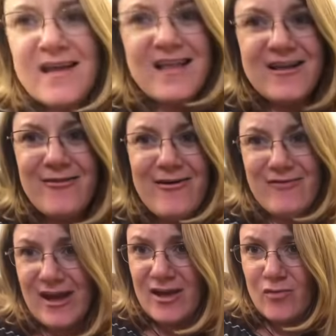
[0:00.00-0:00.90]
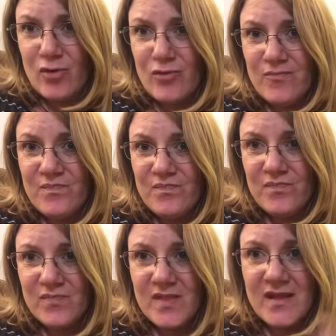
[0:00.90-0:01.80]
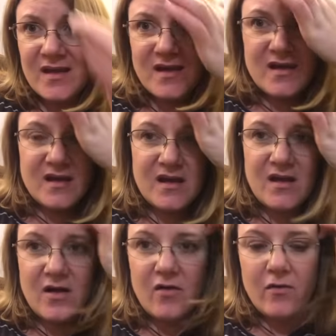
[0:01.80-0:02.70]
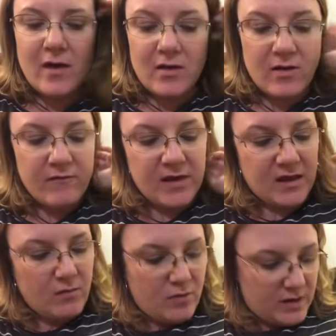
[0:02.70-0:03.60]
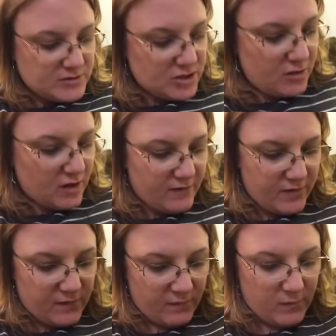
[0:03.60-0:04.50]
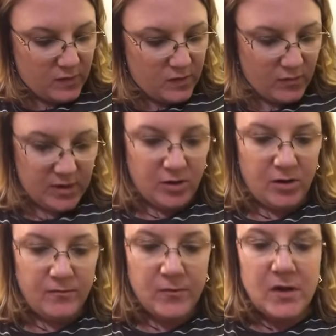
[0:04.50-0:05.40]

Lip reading: And I don't have an animal. You know, I don't have an animal. I'm sure a lot of it's from the sweater